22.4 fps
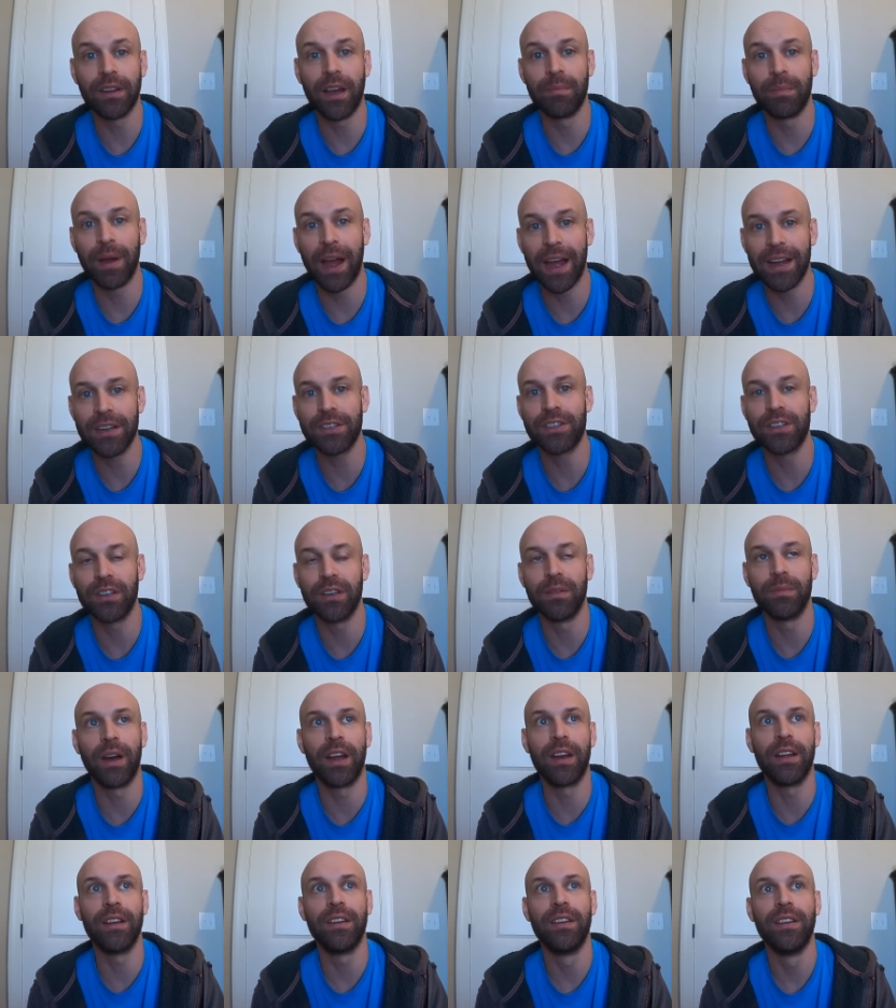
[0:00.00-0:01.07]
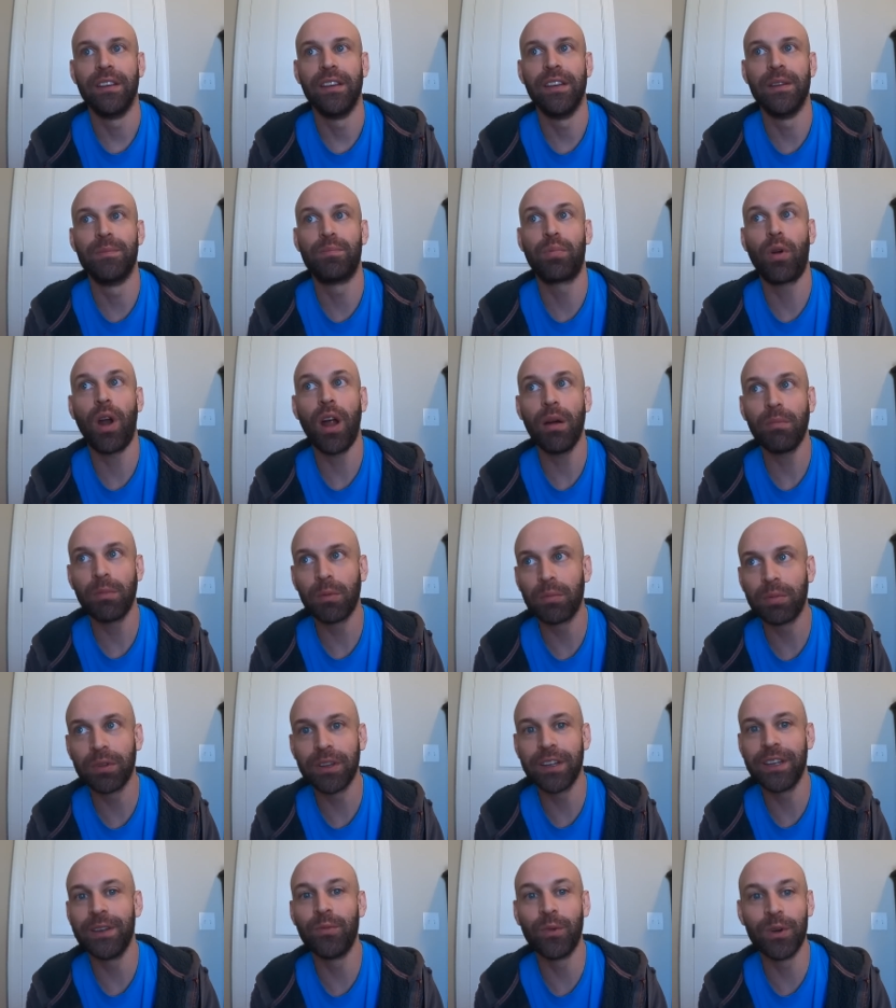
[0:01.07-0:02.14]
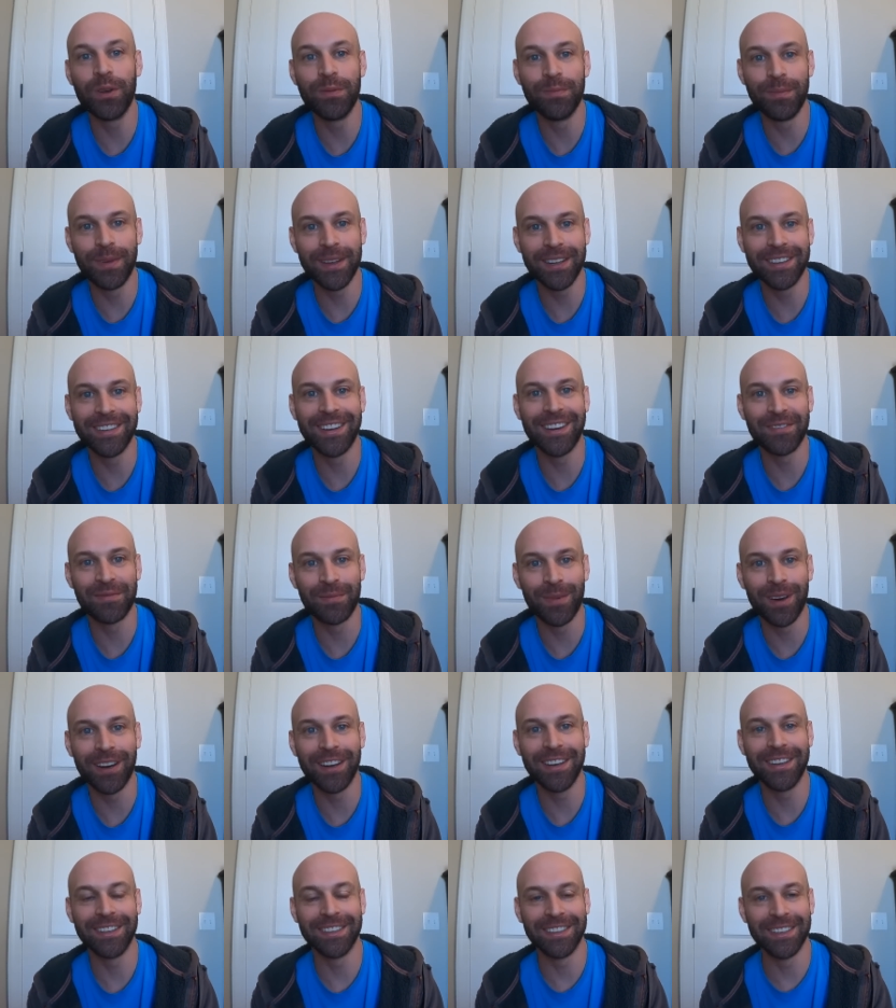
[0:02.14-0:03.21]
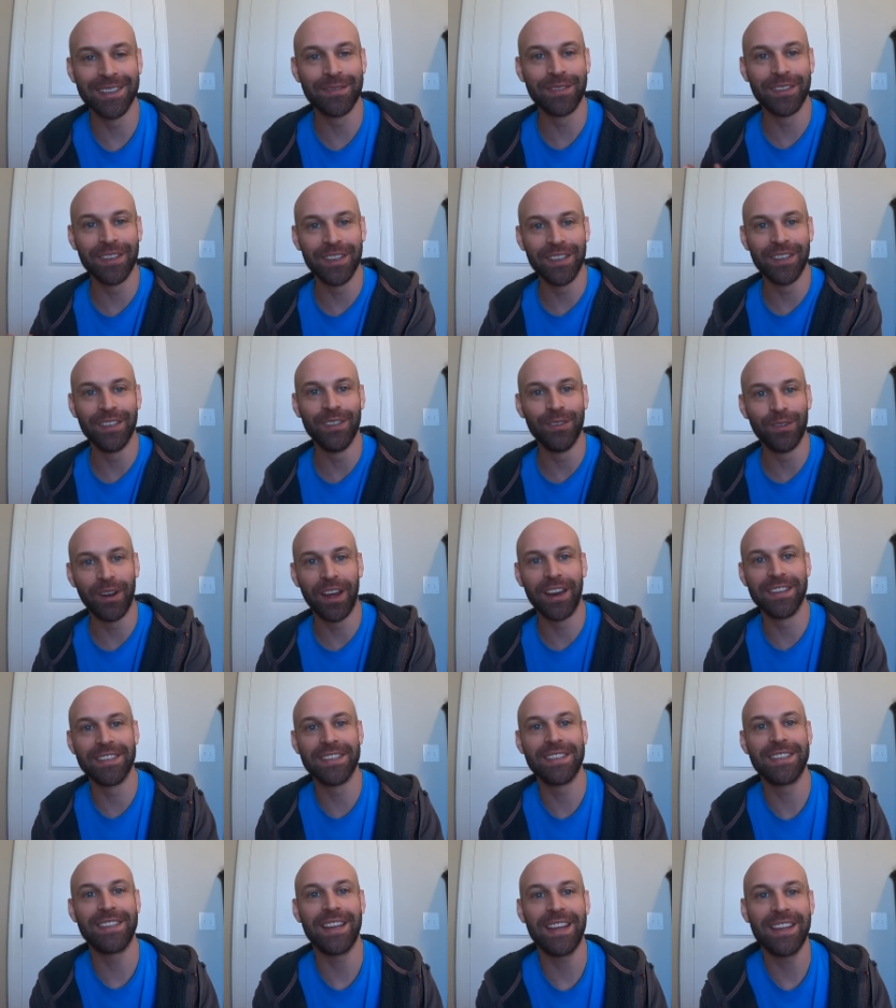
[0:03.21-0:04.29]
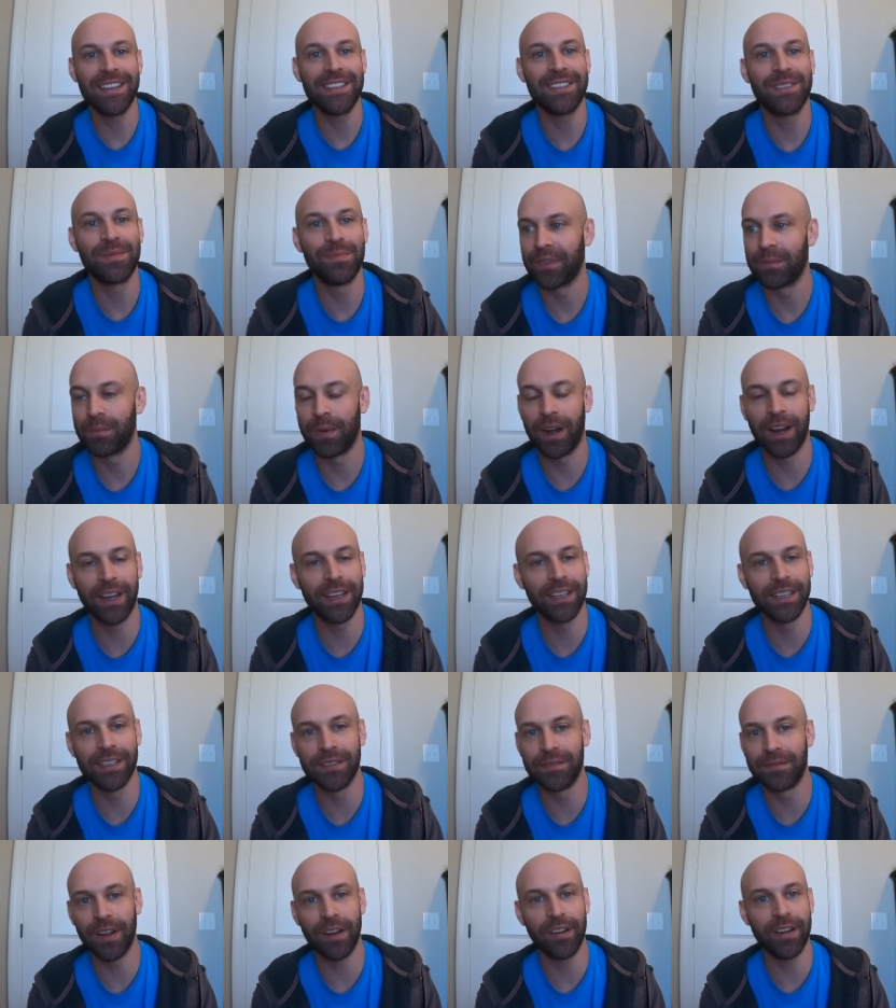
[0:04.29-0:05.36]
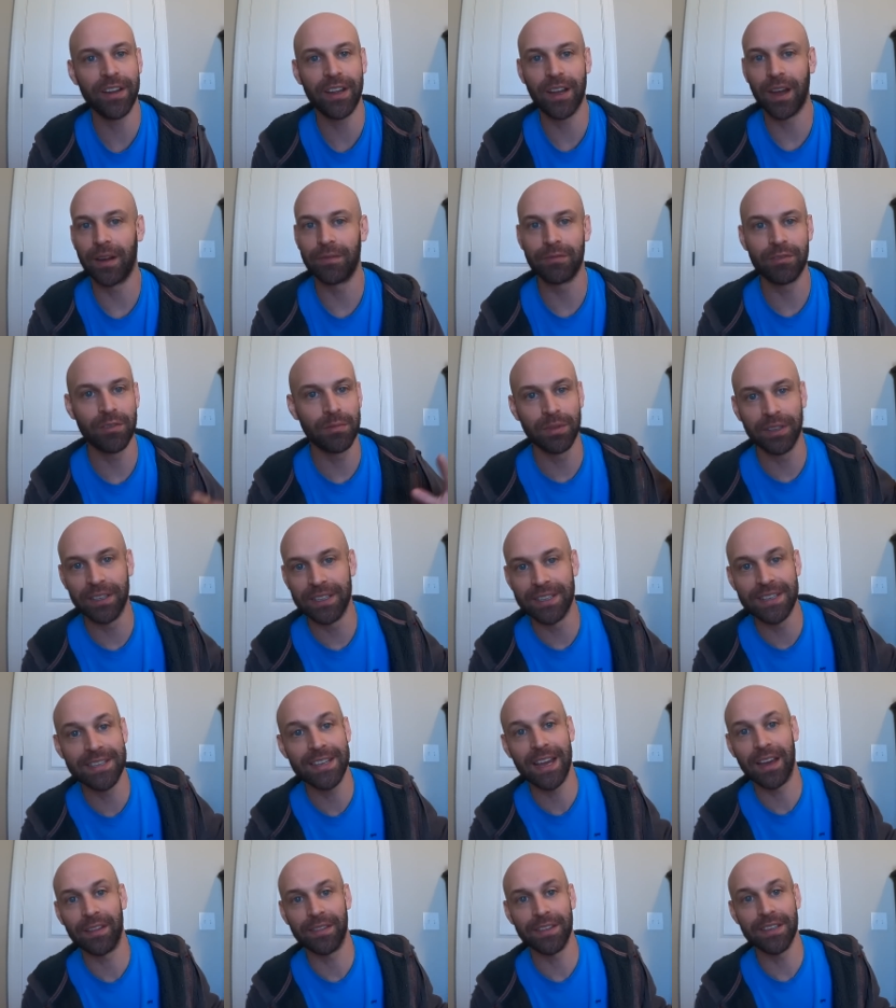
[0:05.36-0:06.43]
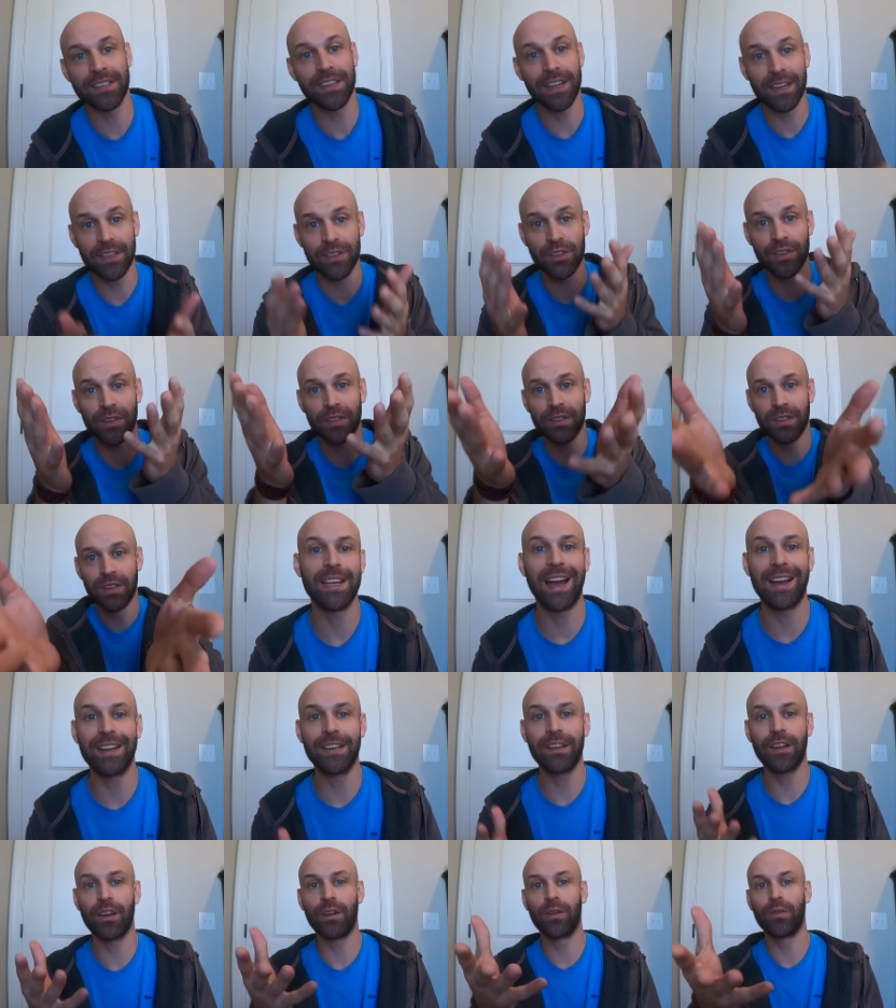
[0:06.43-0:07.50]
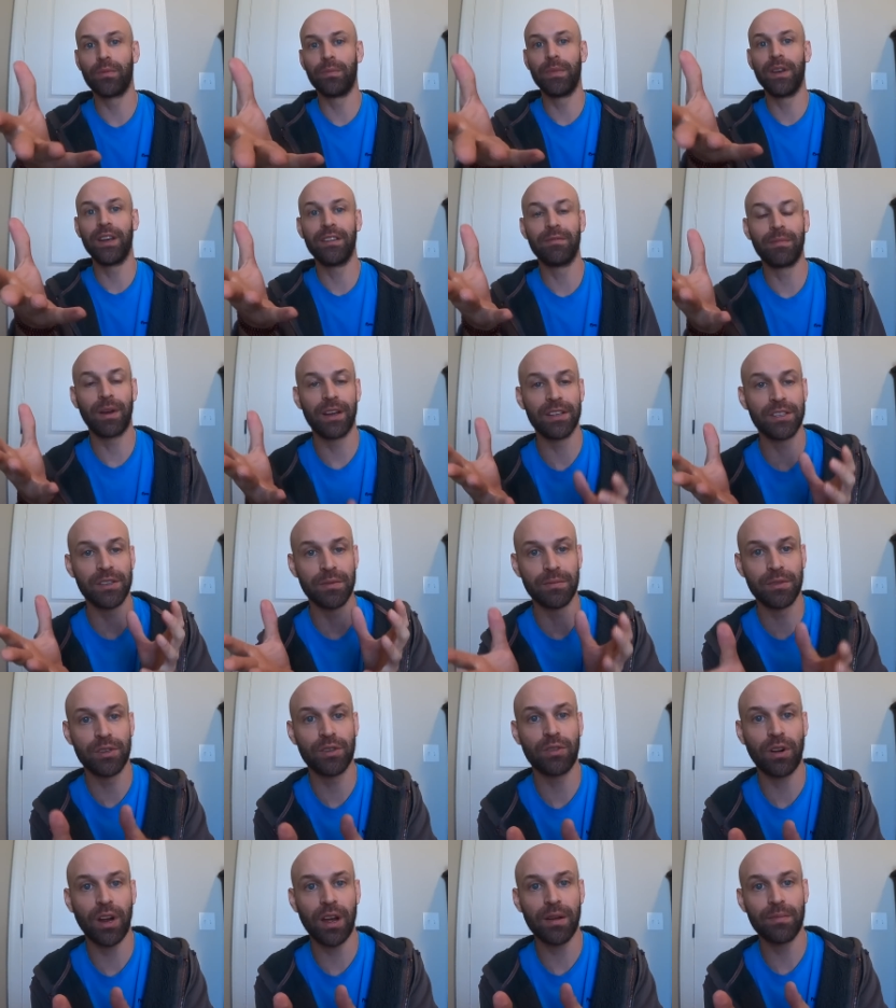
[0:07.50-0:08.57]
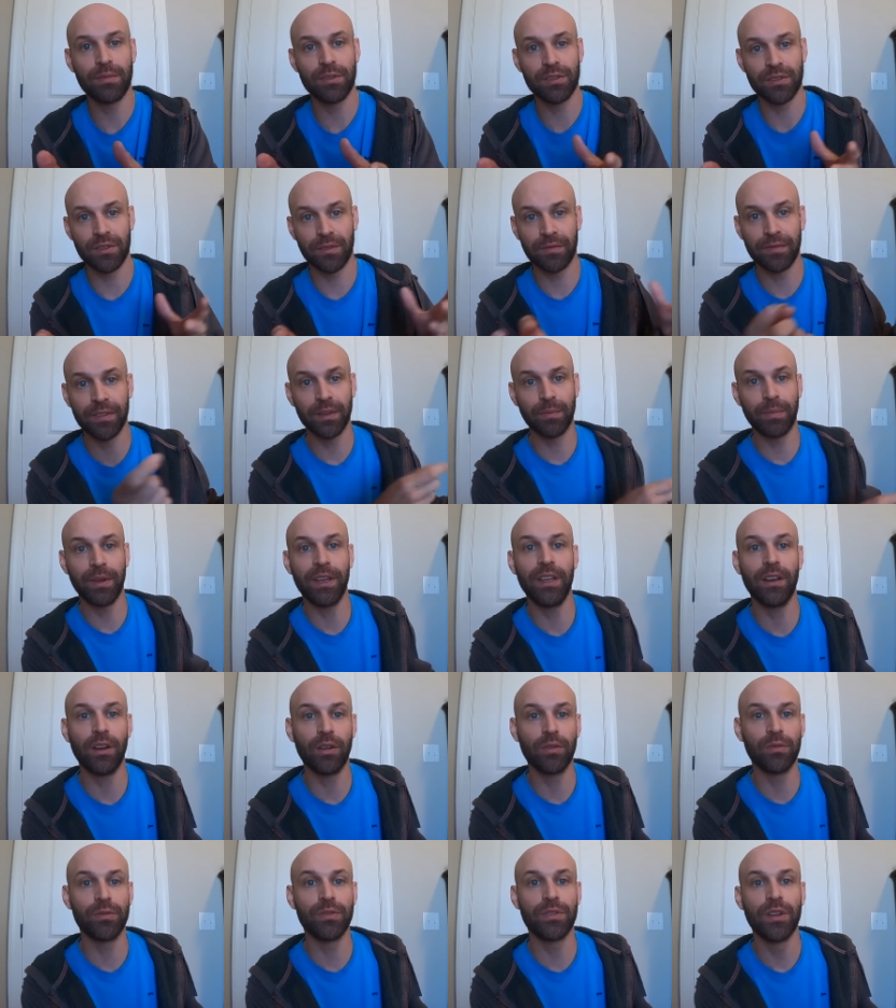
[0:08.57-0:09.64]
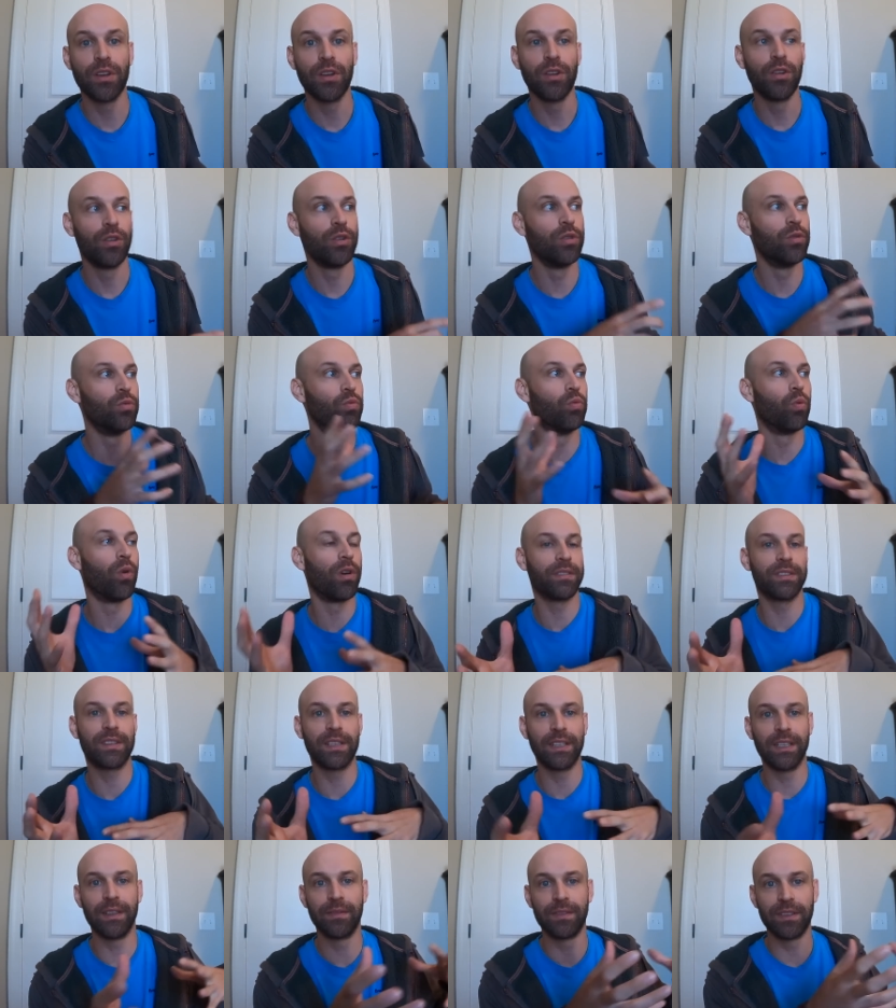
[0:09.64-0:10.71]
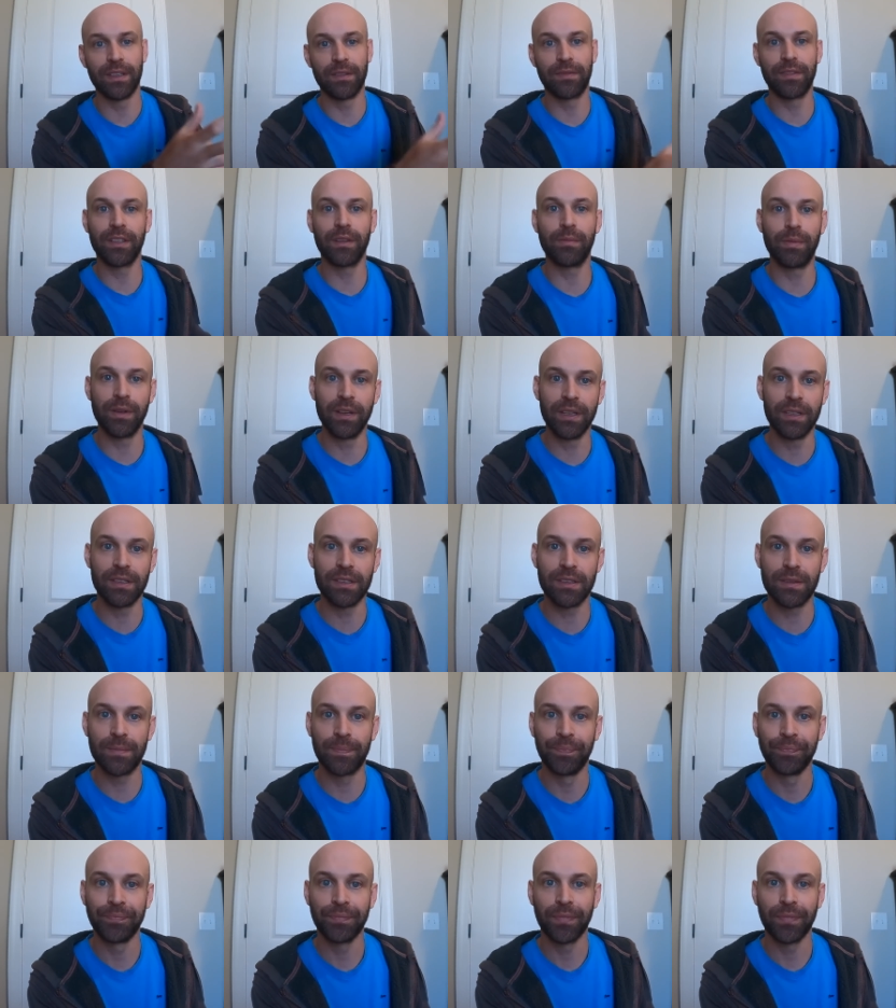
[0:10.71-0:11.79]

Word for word: I'm passionate about it. It probably wouldn't be enough money to live in the United States, but I can live very comfortably in Southeast Asia. I know many of my subscribers are Filipinos who want to live in the Philippines.